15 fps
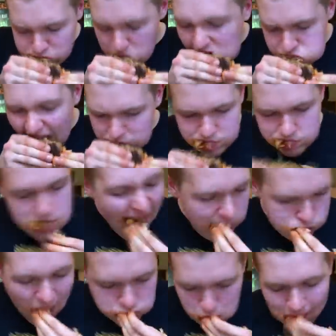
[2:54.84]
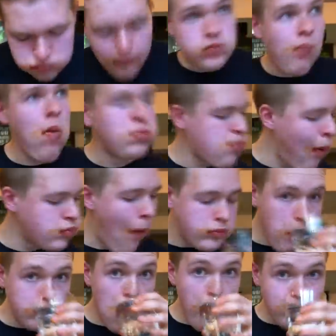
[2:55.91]
this place called the Jumping Bean
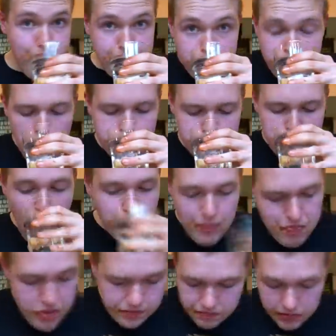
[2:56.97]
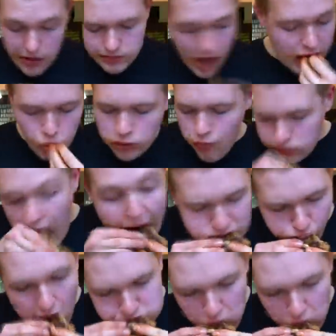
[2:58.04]
and asked if they would be willing to do it. It's